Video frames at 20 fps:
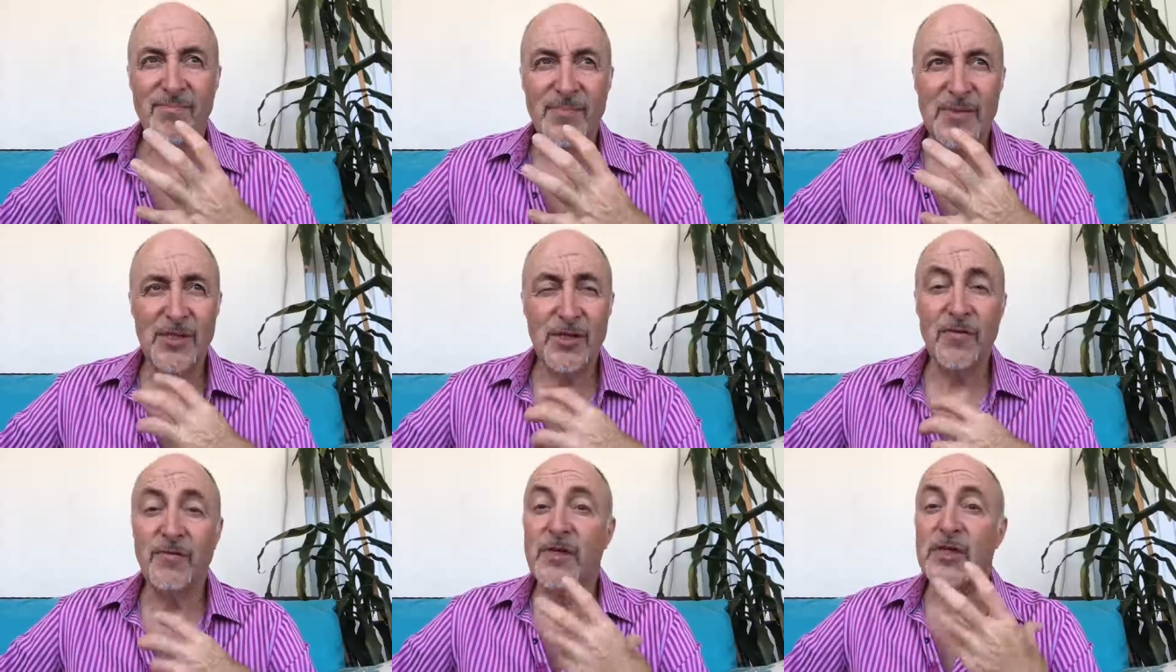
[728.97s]

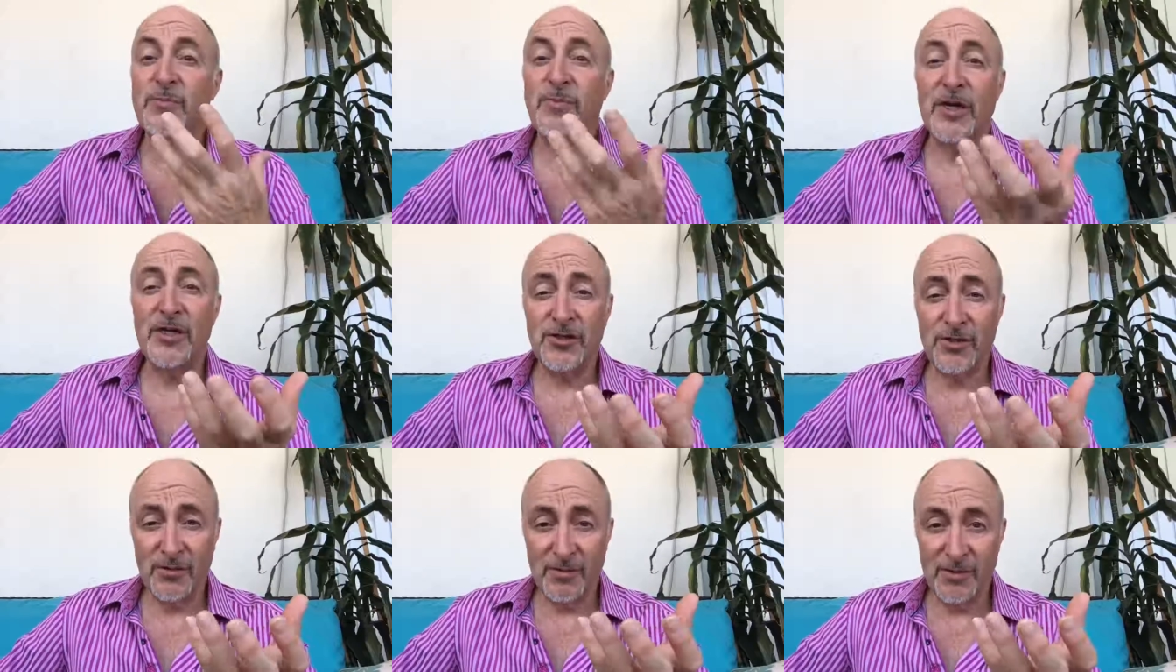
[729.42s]

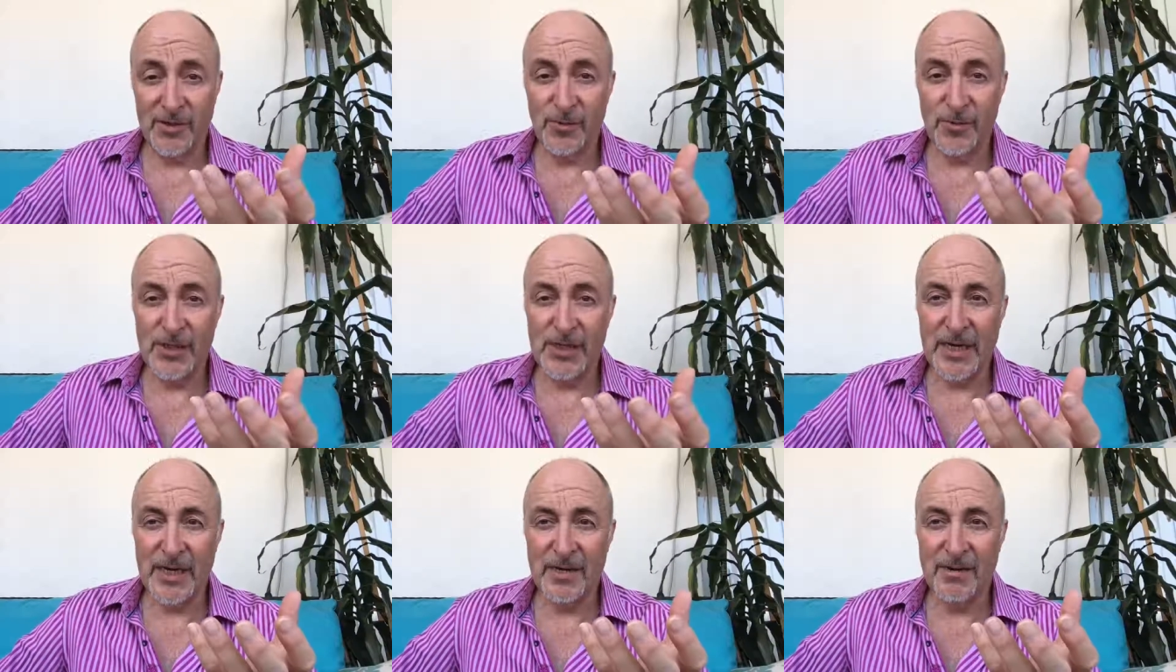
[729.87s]
self-expression, shall
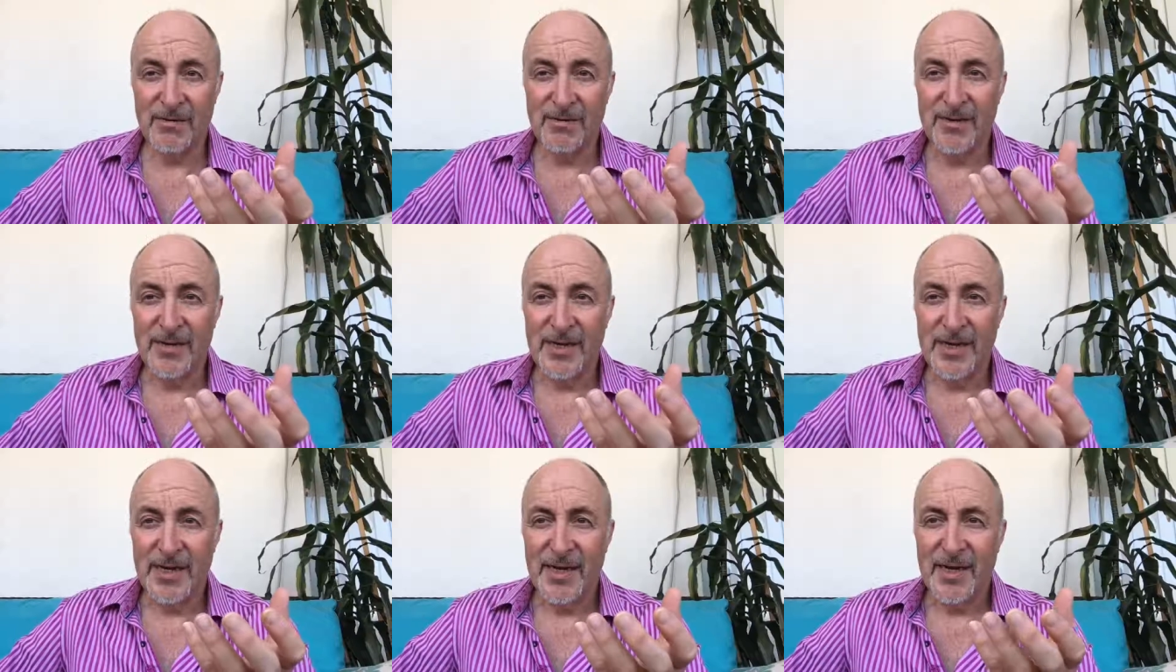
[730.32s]
we say.
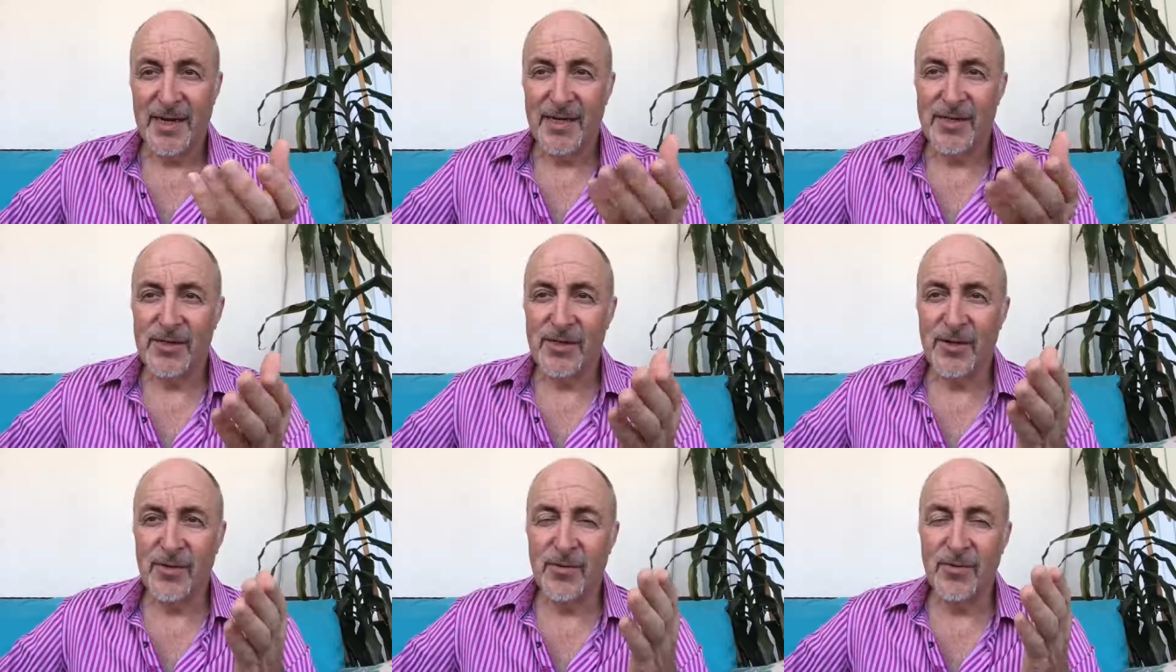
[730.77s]

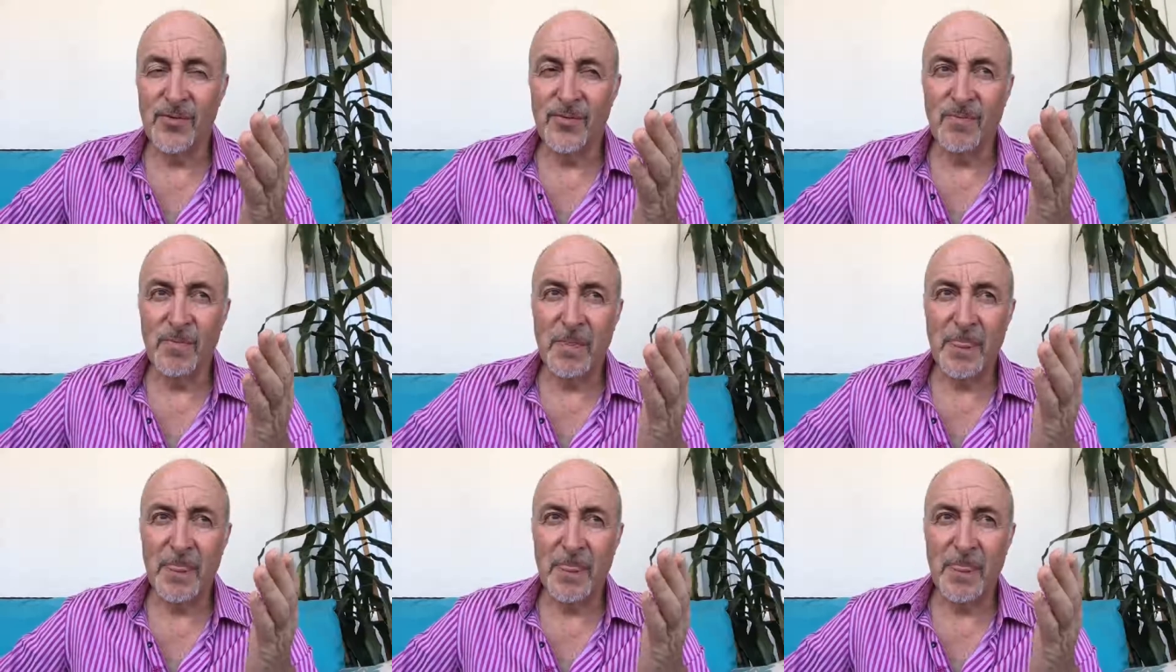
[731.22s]
So